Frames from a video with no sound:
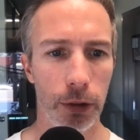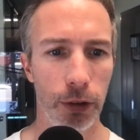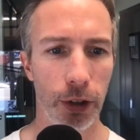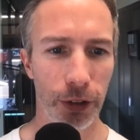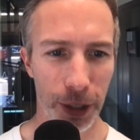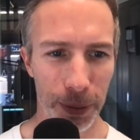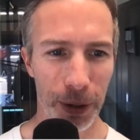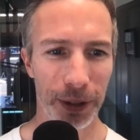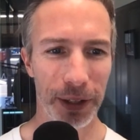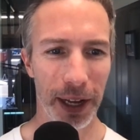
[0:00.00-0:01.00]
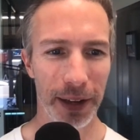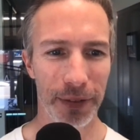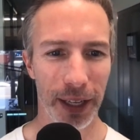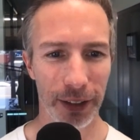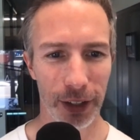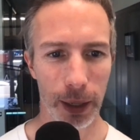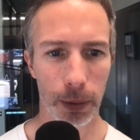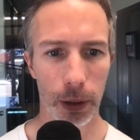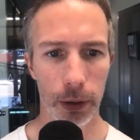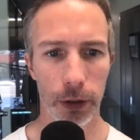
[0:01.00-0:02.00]
Just keep going live. Thanks,
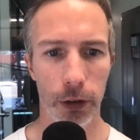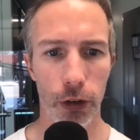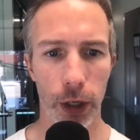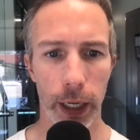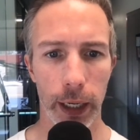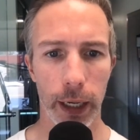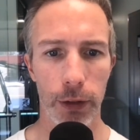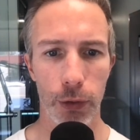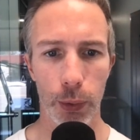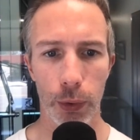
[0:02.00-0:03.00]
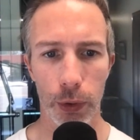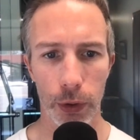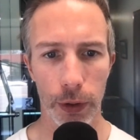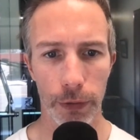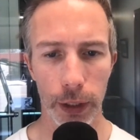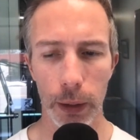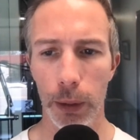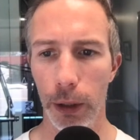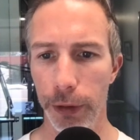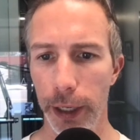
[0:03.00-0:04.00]
Gabriel. Does your AI tool available
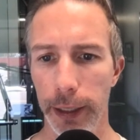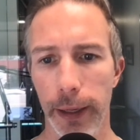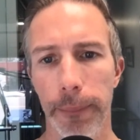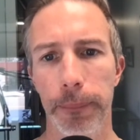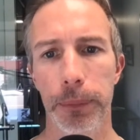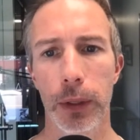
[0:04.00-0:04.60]
already? Yep.